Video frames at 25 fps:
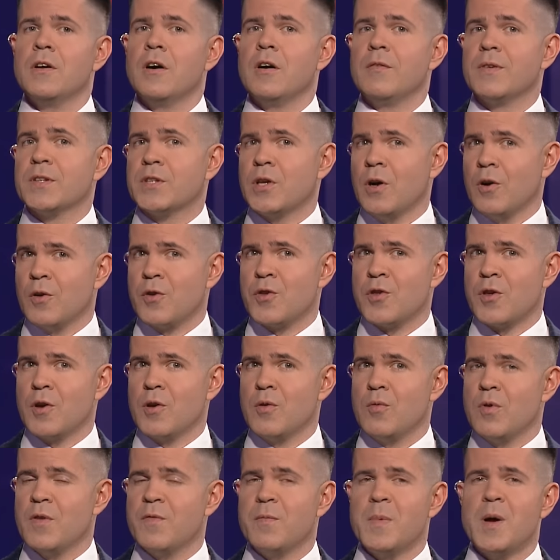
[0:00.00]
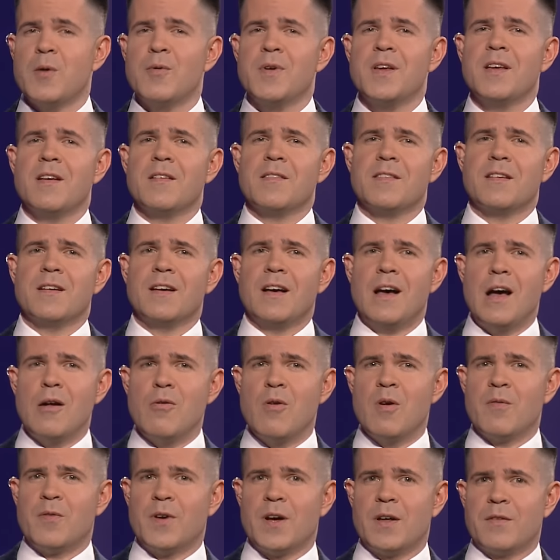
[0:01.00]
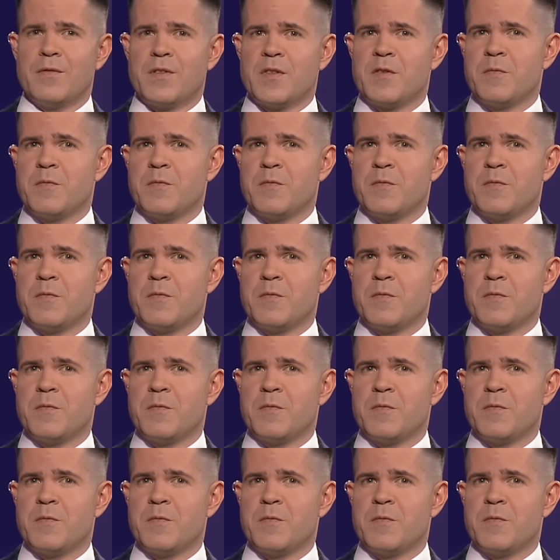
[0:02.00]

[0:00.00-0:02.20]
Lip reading: of a talk show with Maria Zakharova,